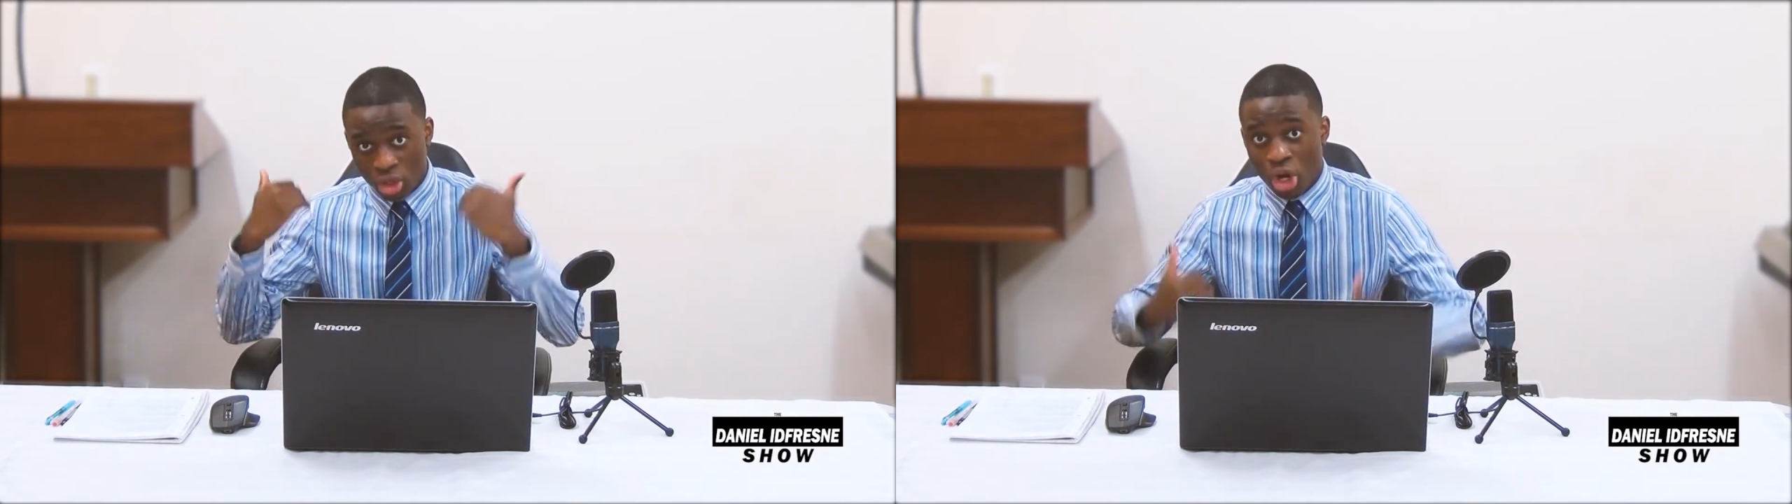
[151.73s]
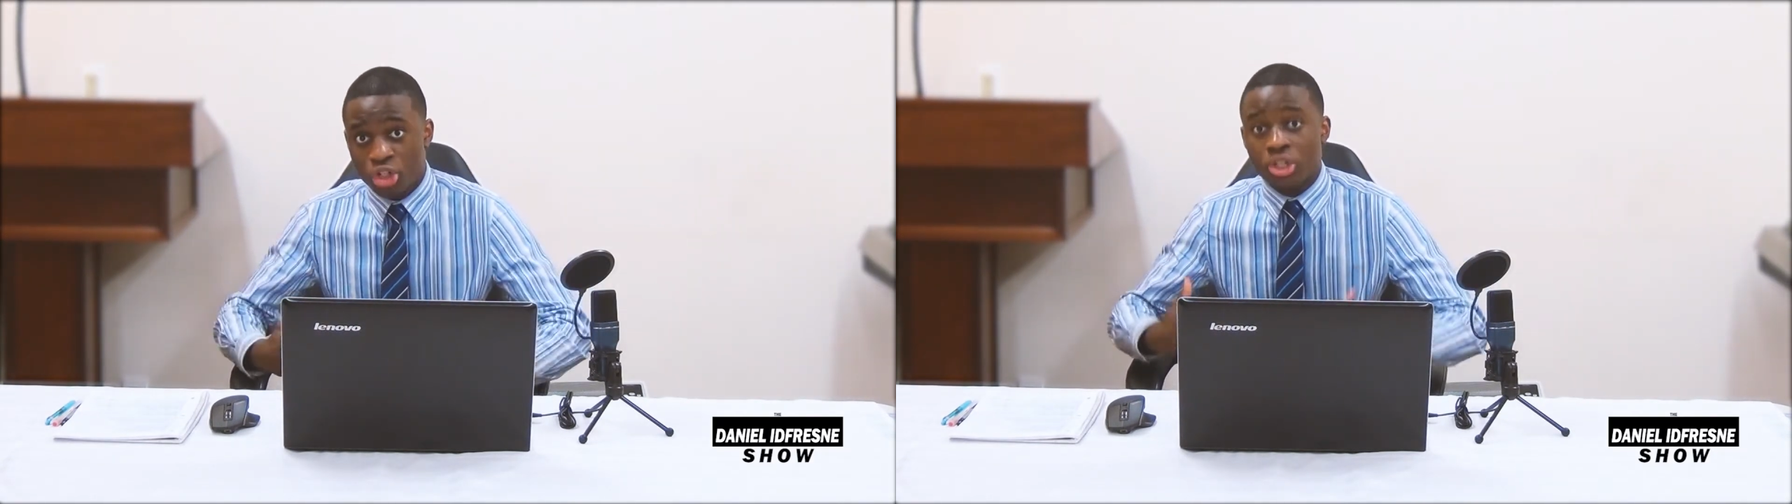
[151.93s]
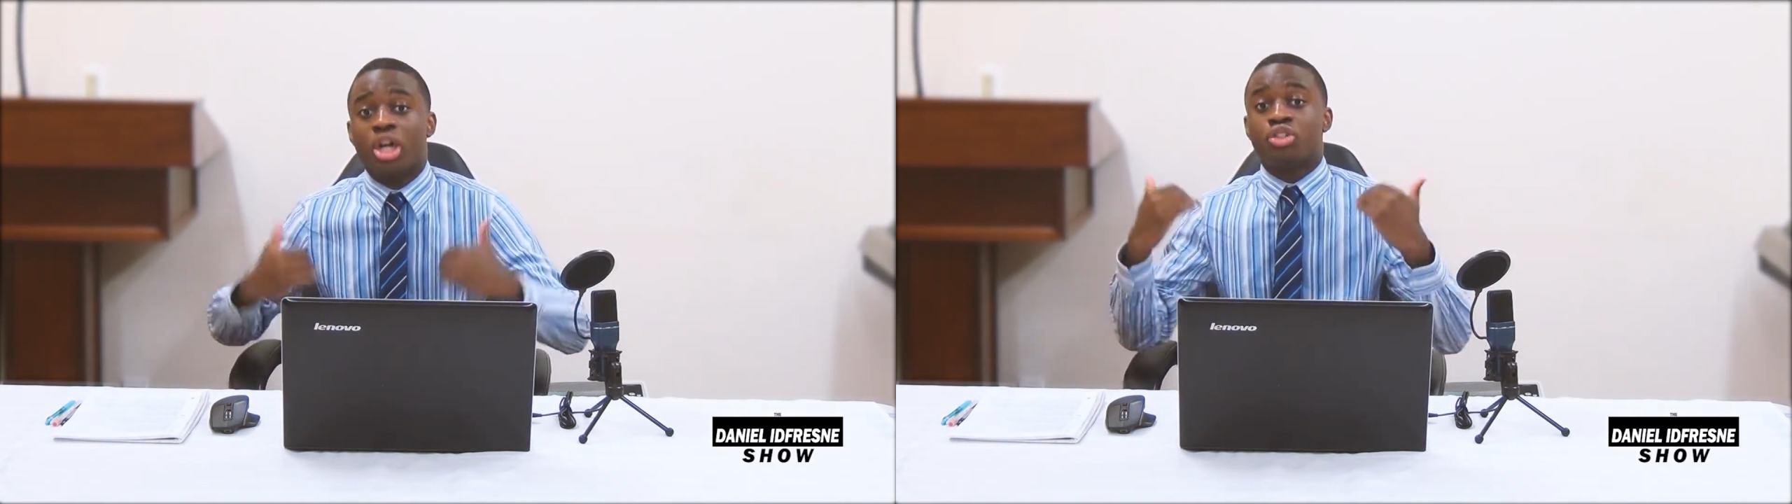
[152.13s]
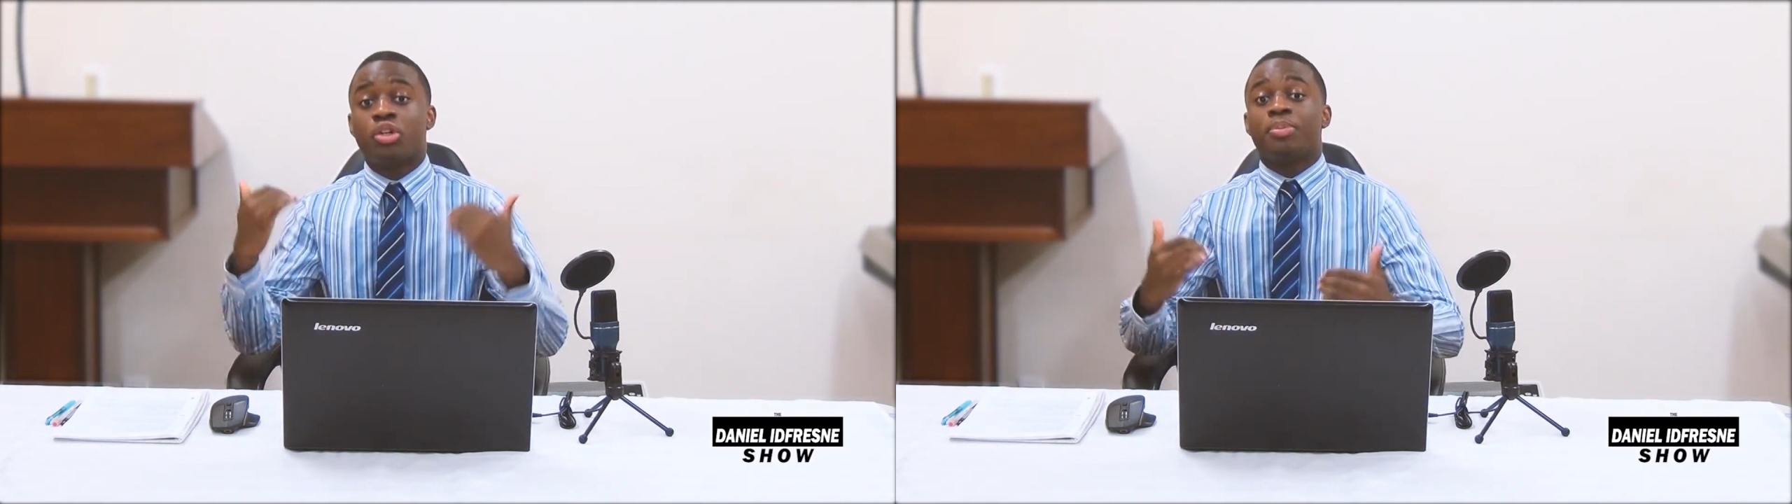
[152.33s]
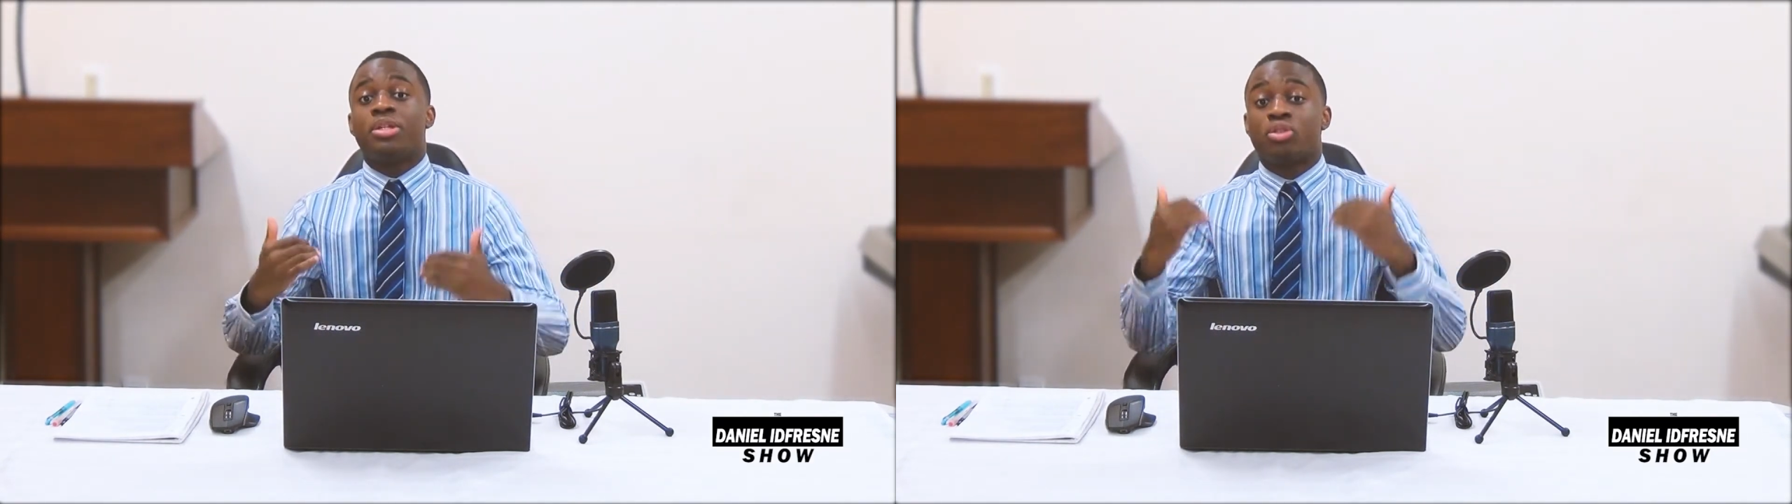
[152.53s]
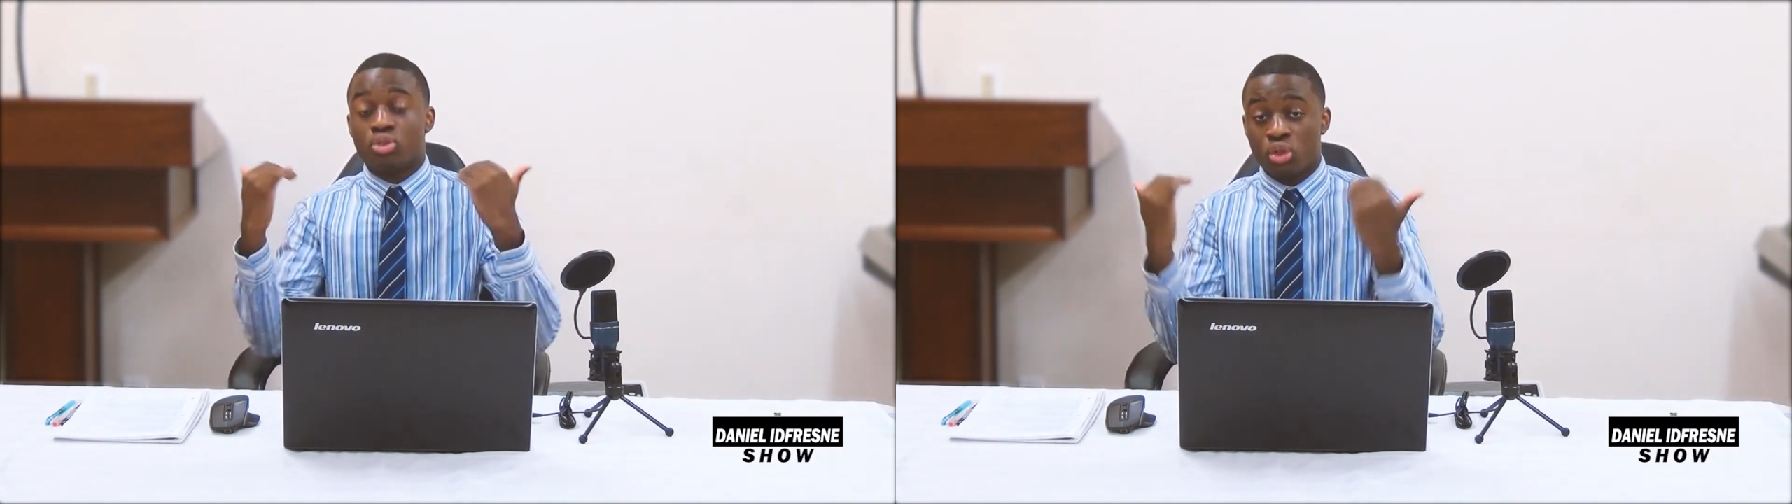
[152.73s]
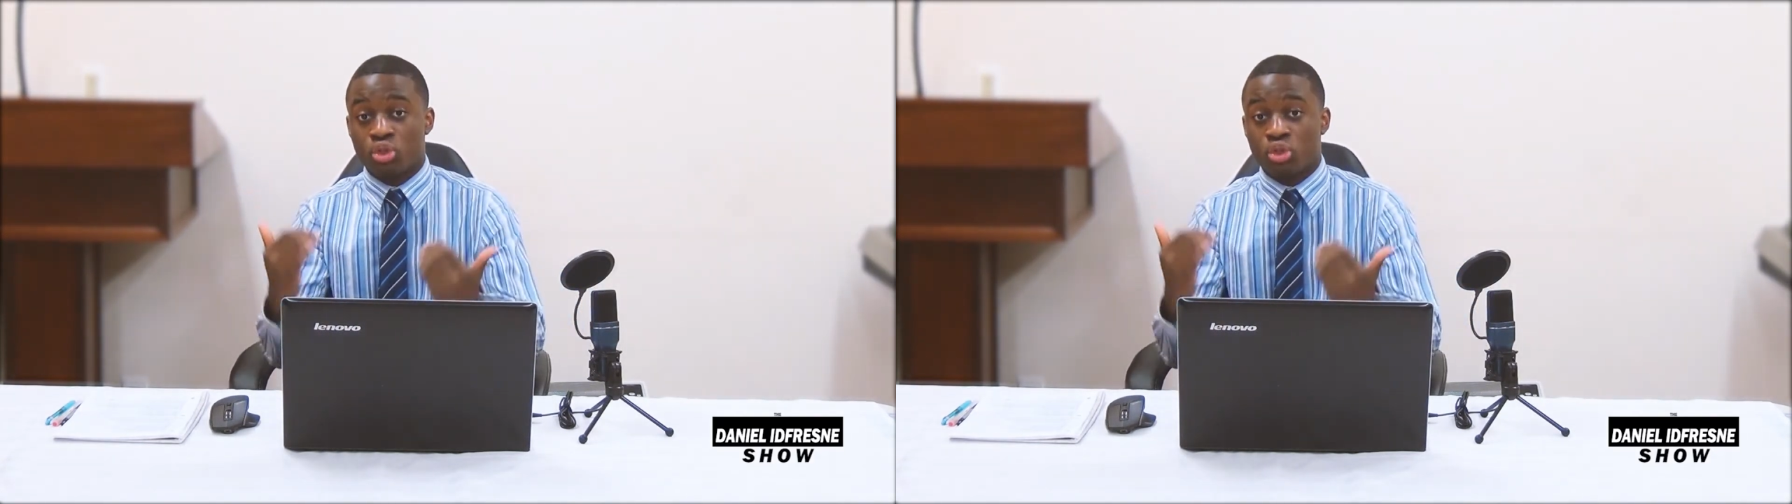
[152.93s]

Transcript: largely attributed to